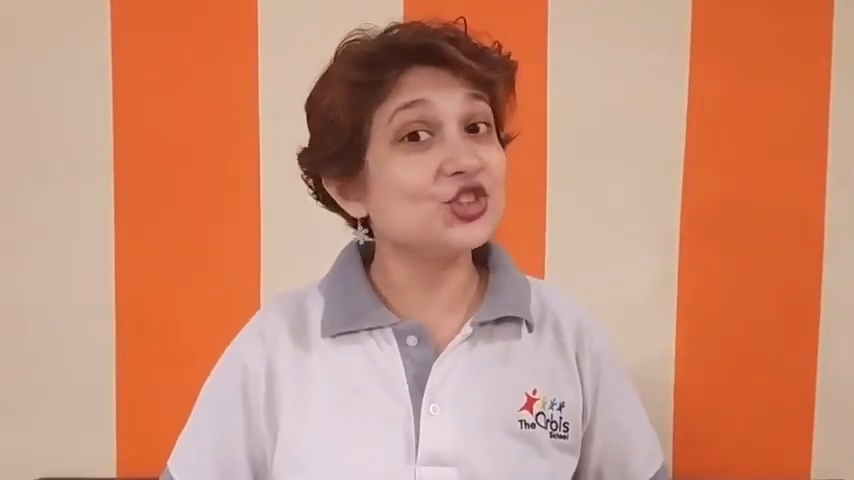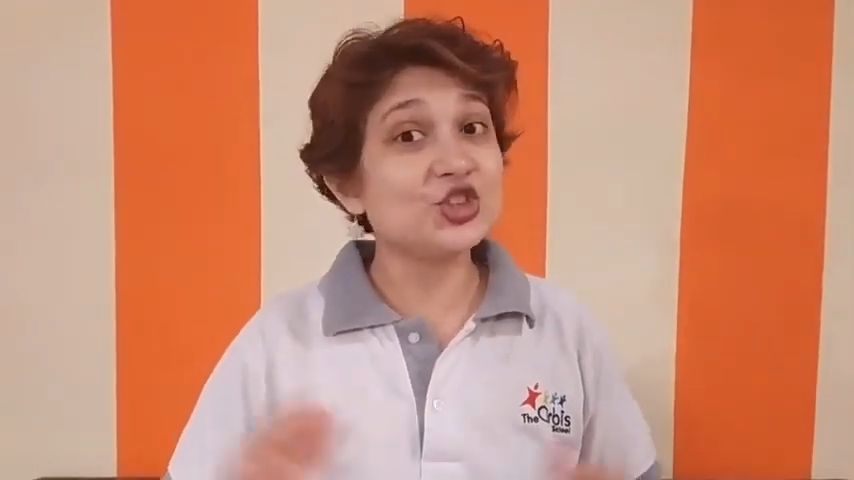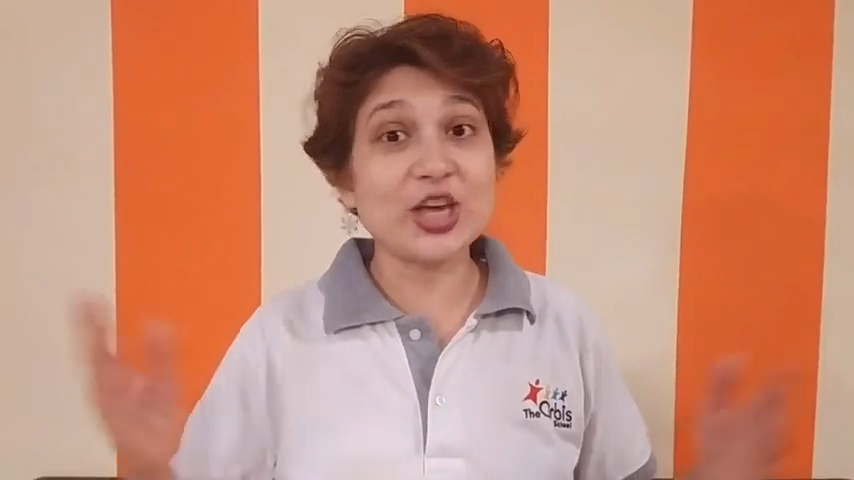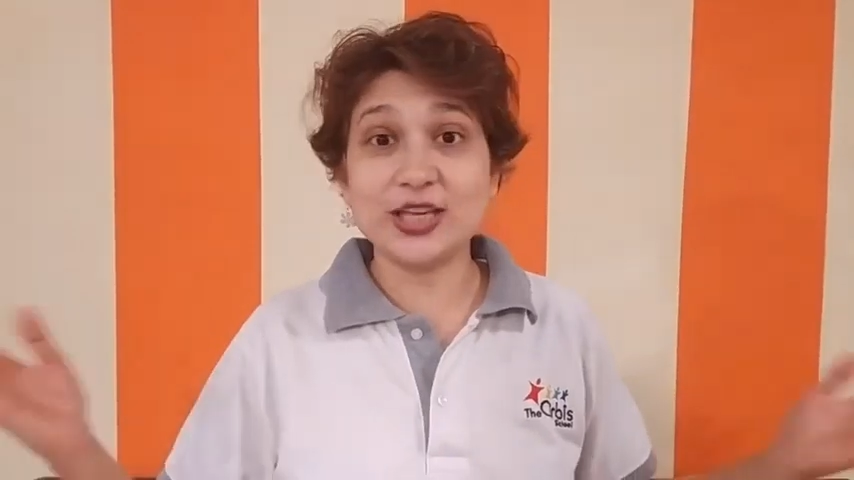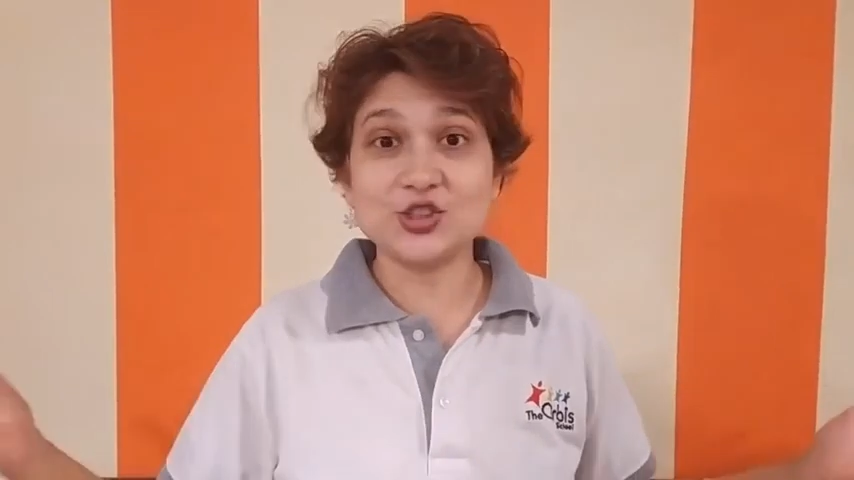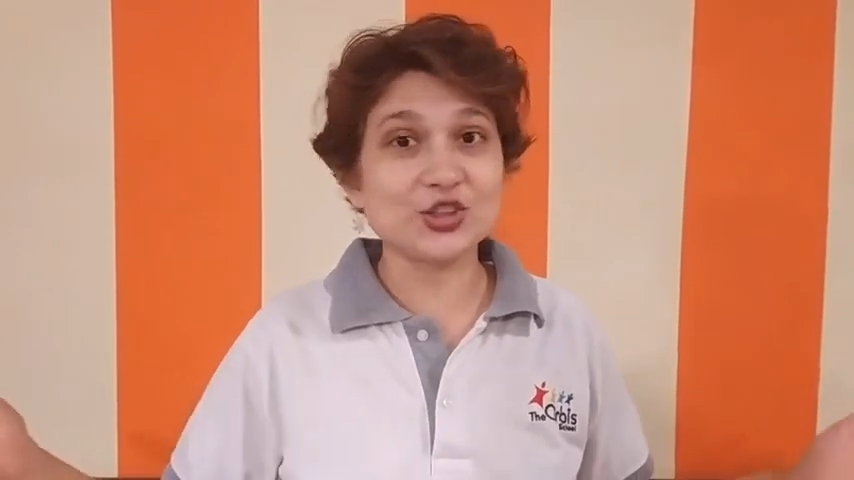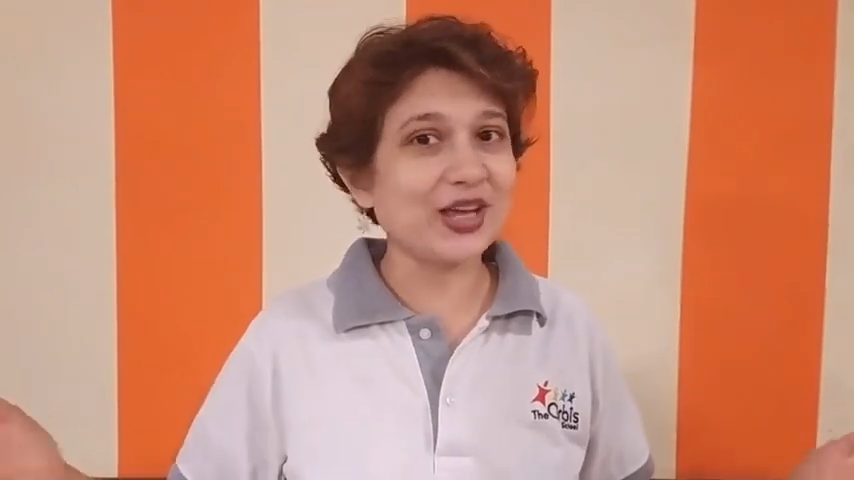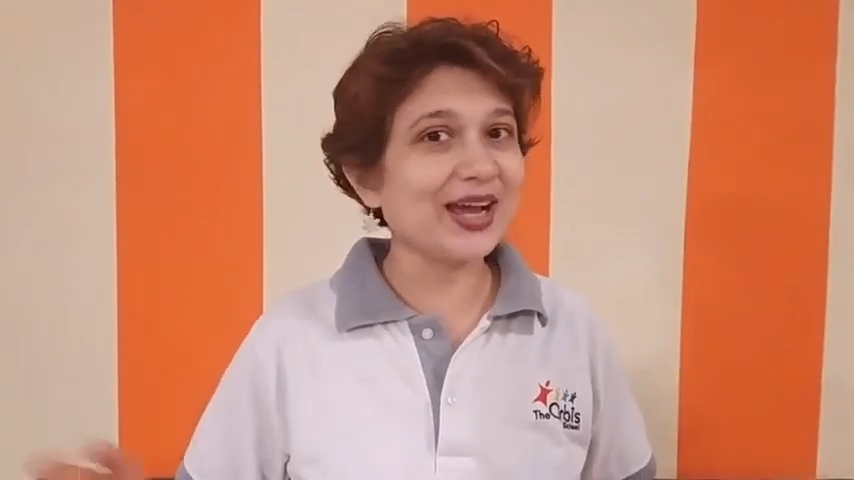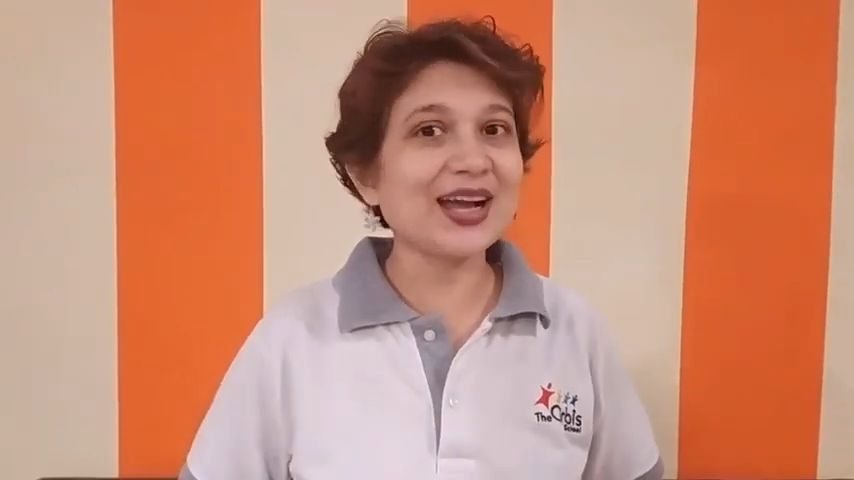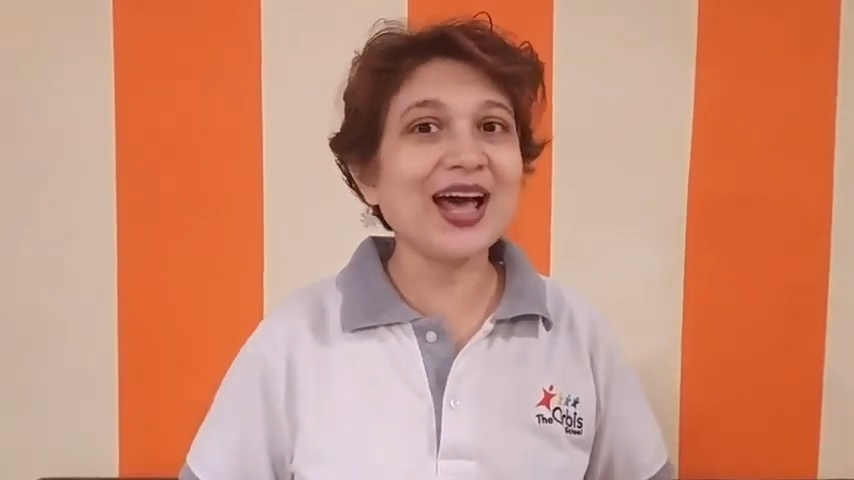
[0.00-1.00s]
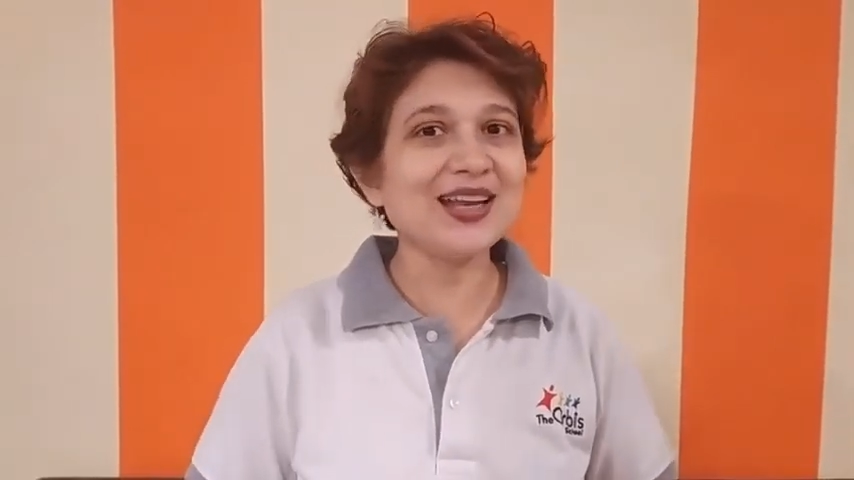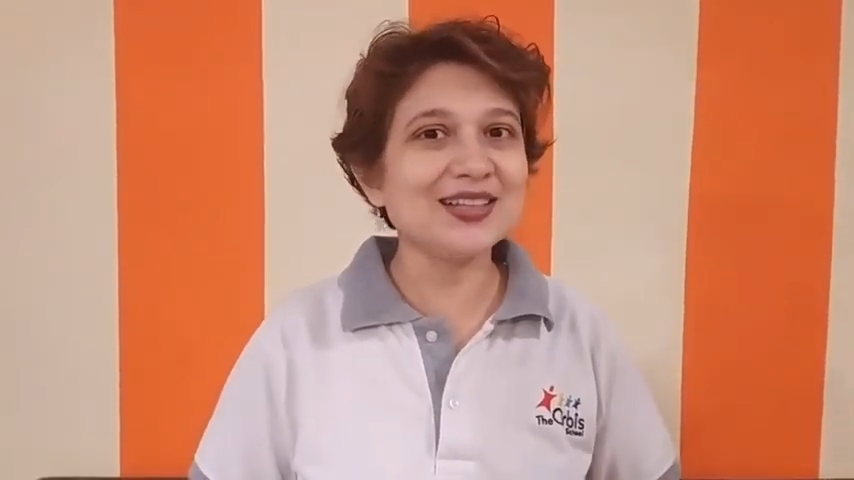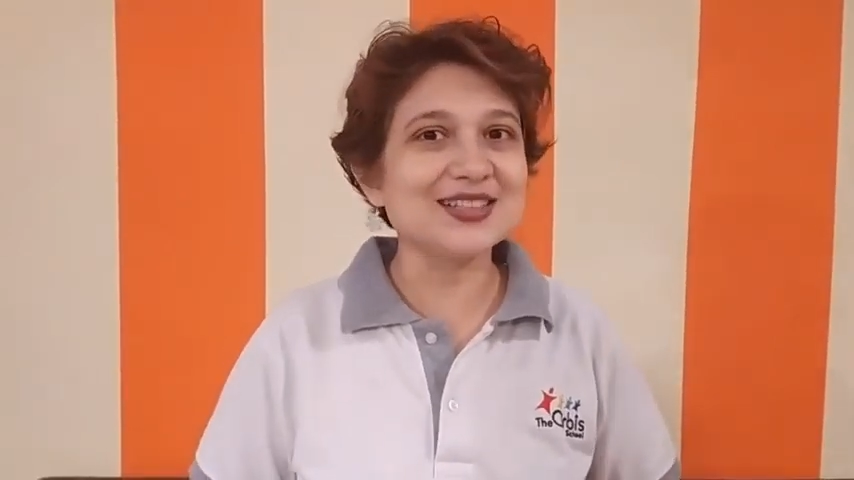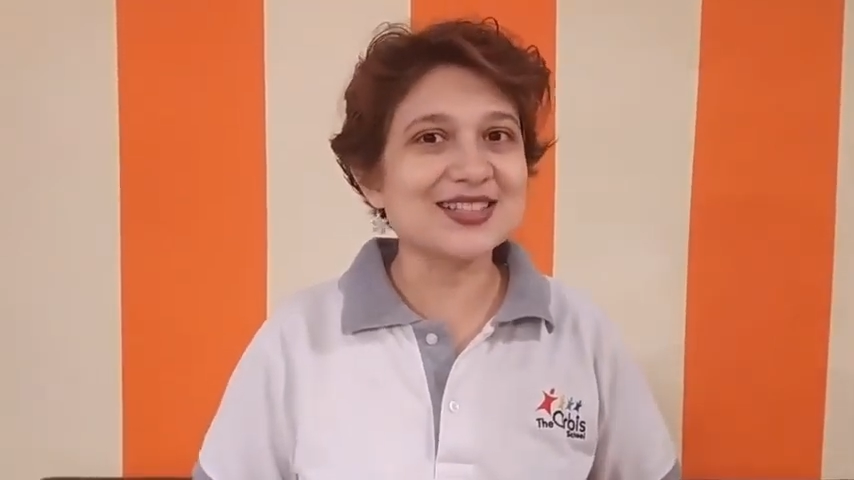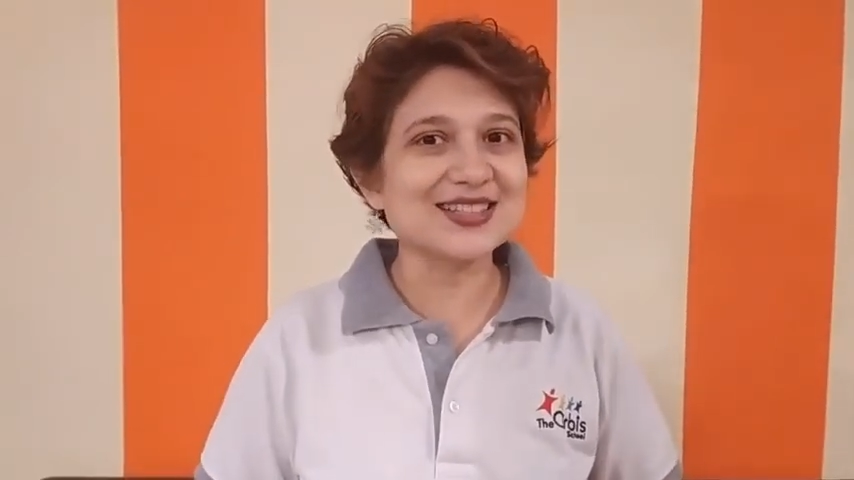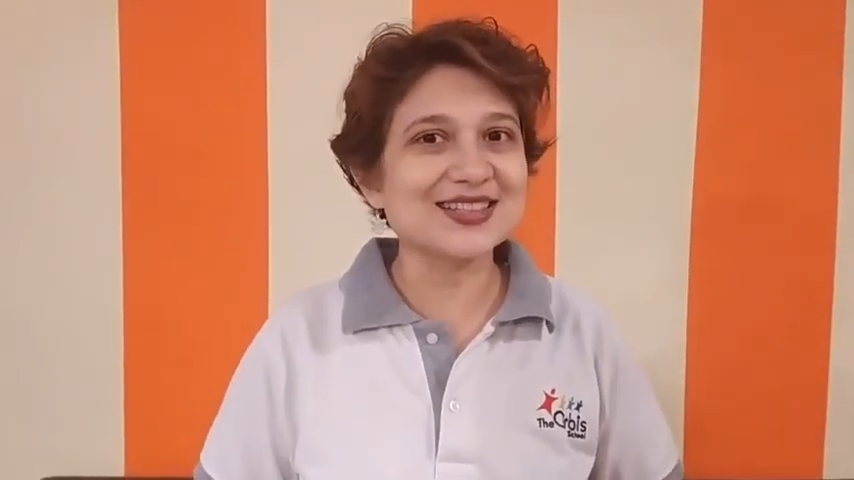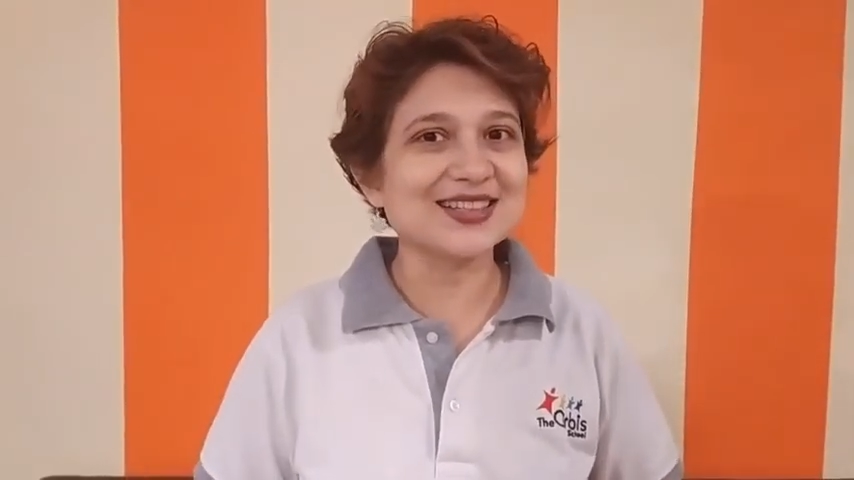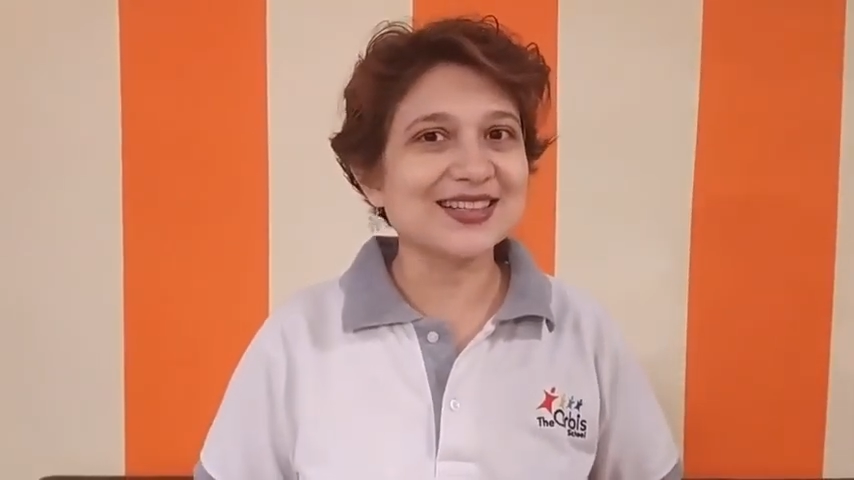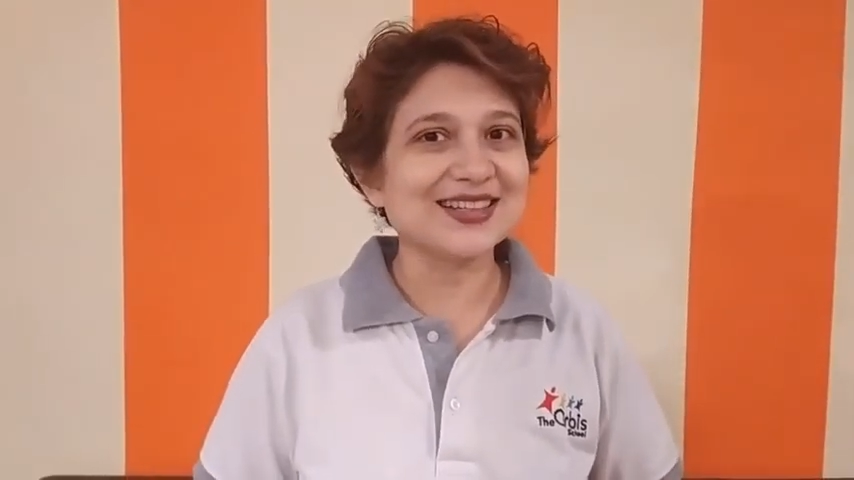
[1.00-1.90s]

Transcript: change their colors?